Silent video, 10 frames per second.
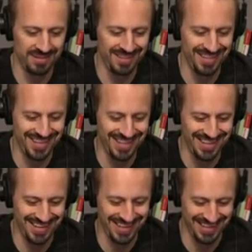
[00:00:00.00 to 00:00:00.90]

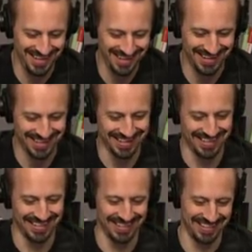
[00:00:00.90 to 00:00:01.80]

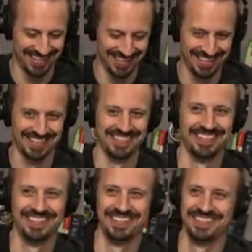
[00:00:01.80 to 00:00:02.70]

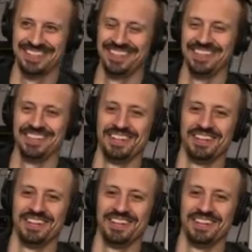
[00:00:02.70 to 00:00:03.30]
No words are spoken by the person on screen.